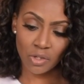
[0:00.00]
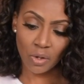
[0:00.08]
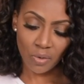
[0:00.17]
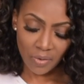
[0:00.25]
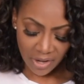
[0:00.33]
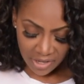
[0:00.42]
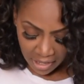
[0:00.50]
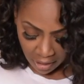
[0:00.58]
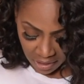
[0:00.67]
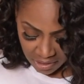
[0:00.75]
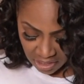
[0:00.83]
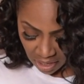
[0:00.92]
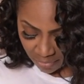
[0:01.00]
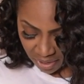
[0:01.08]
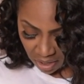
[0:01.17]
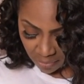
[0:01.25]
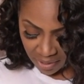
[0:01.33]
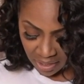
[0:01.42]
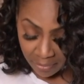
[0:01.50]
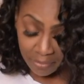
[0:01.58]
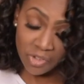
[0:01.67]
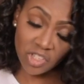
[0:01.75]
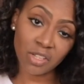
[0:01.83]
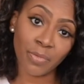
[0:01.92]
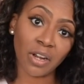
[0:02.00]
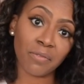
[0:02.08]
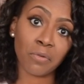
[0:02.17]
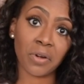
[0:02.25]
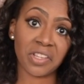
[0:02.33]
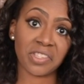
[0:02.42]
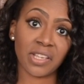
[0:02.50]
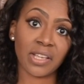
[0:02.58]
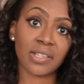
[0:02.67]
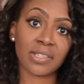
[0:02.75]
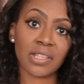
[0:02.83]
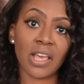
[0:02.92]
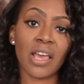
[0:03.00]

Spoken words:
So right now it's coming up at just about a 46.